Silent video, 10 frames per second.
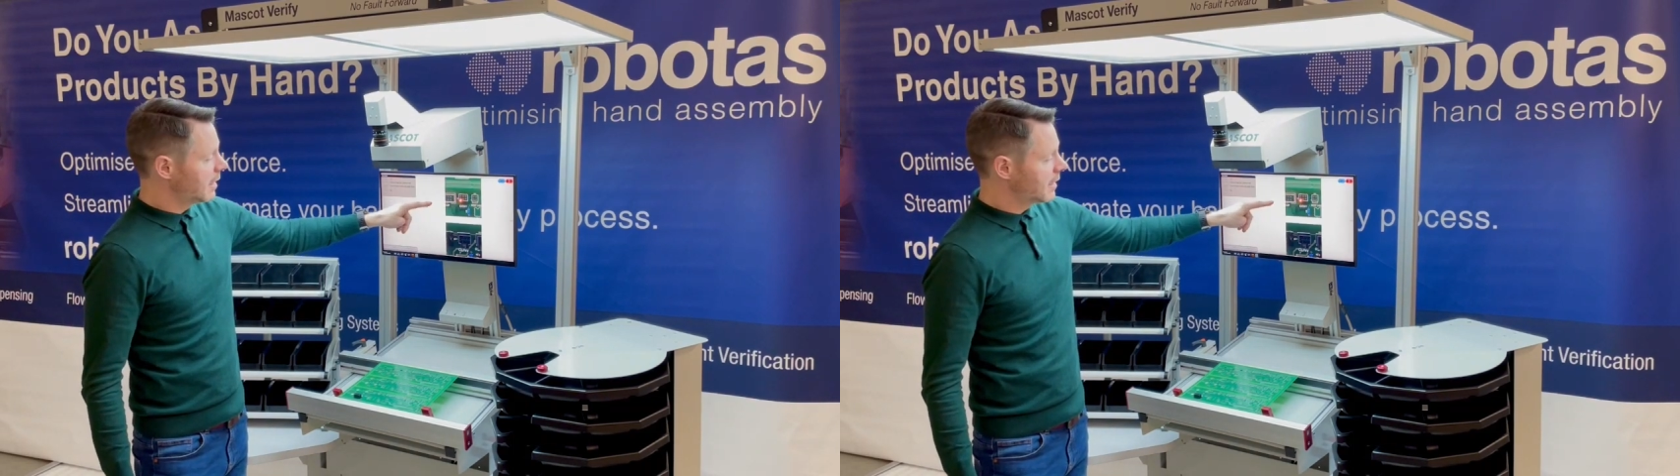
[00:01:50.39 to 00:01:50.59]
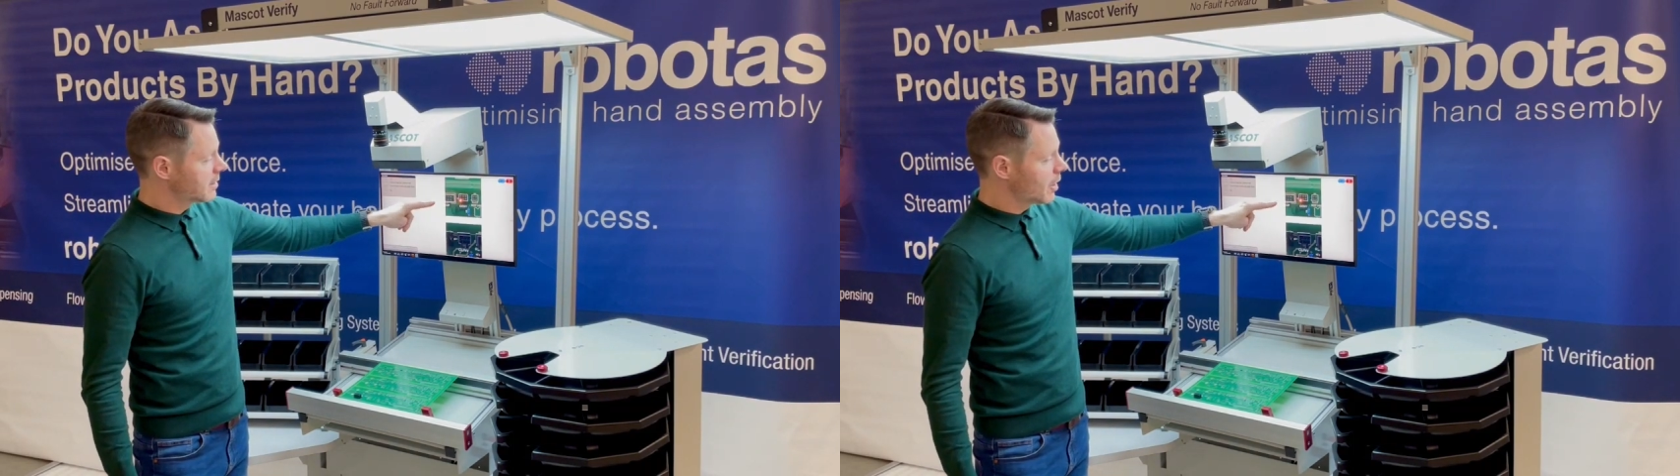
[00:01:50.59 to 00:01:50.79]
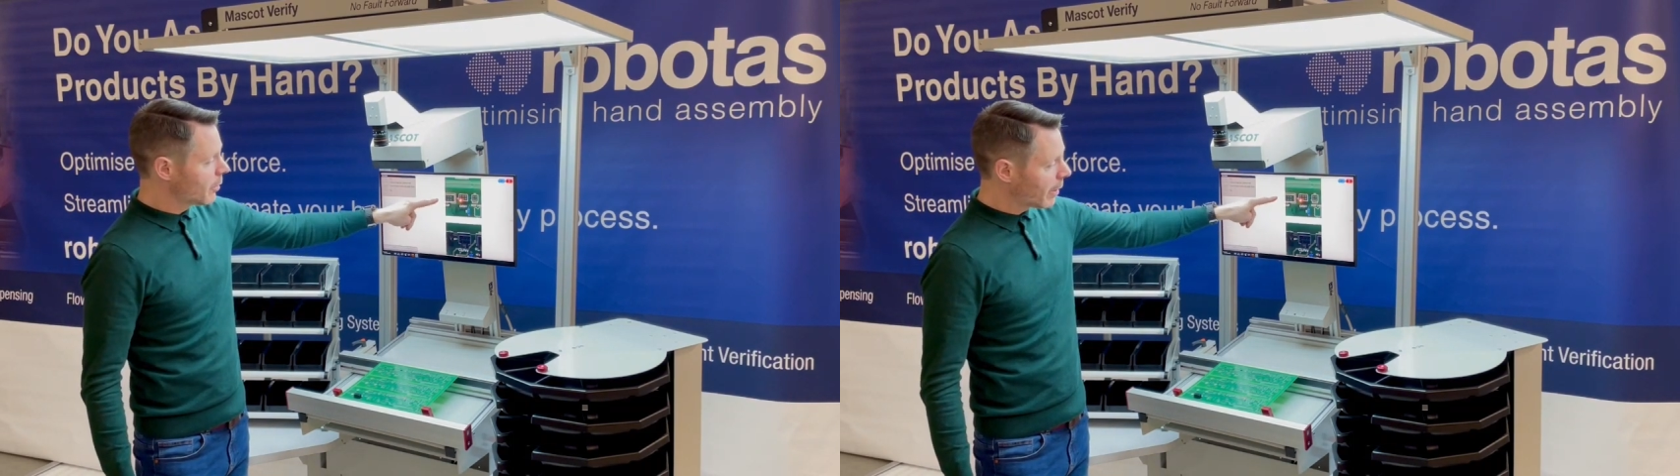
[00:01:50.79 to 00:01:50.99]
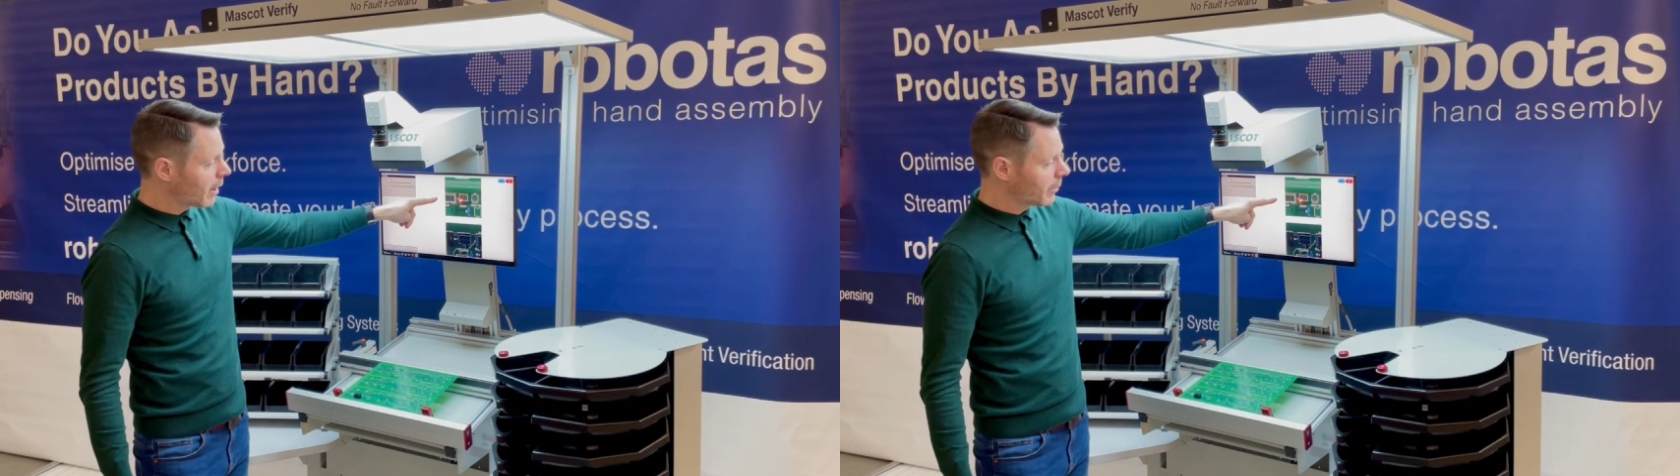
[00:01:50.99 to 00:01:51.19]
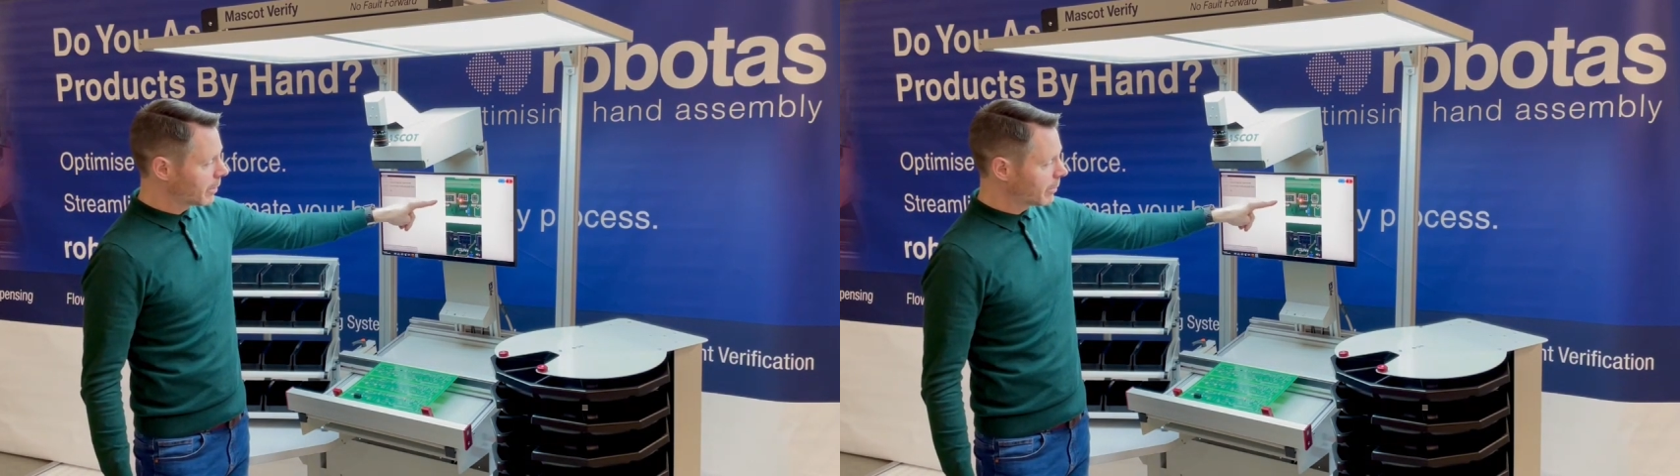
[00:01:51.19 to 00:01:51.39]
there's no
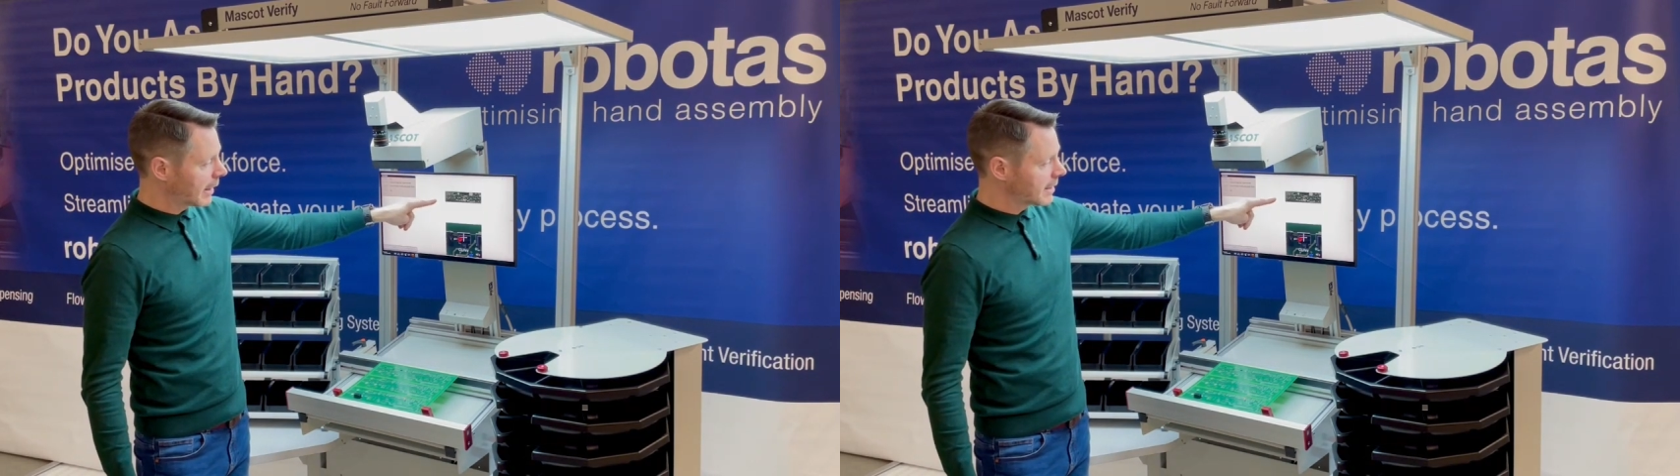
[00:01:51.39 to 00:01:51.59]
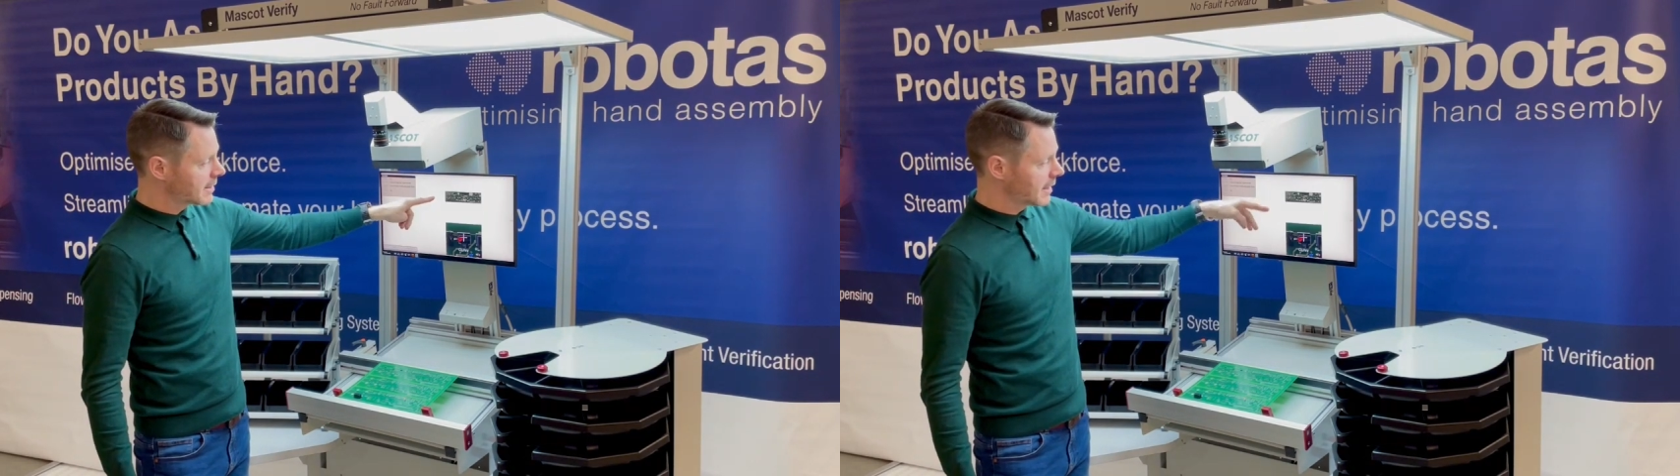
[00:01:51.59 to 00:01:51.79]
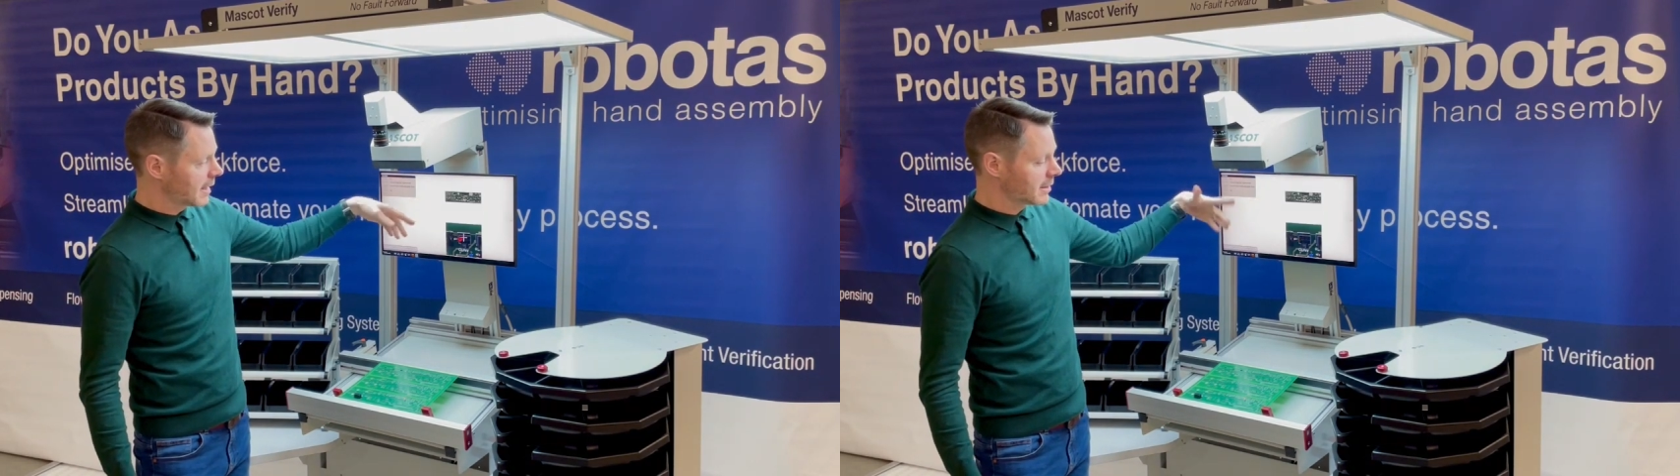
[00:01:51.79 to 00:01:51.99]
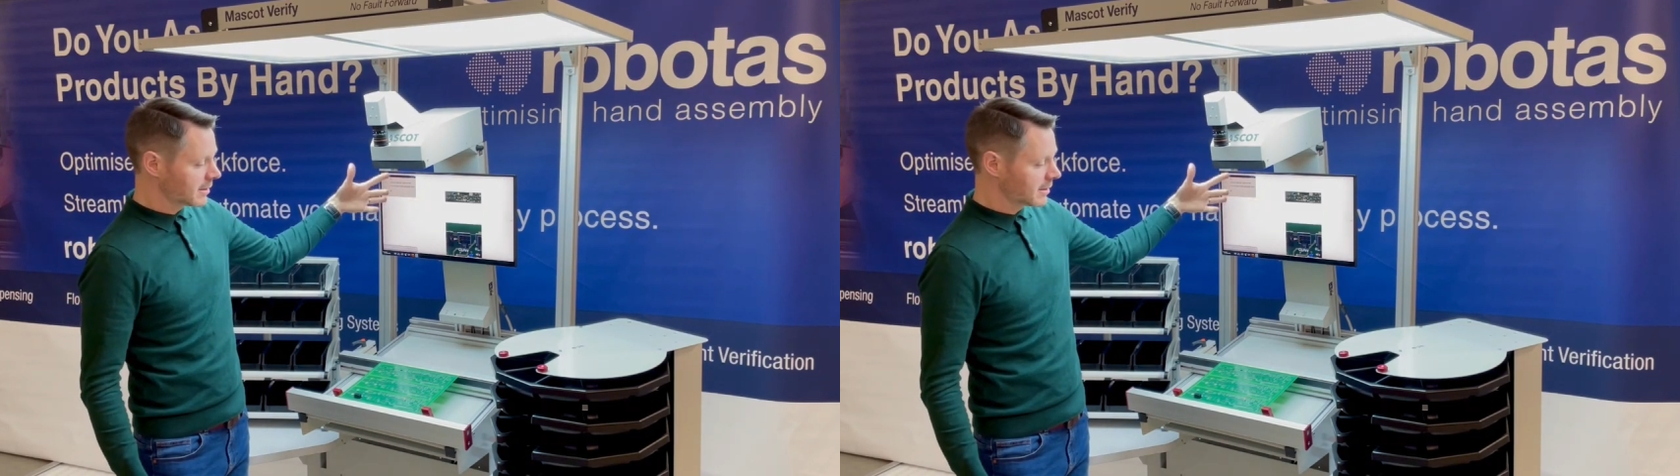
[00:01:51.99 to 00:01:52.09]
part been placed here,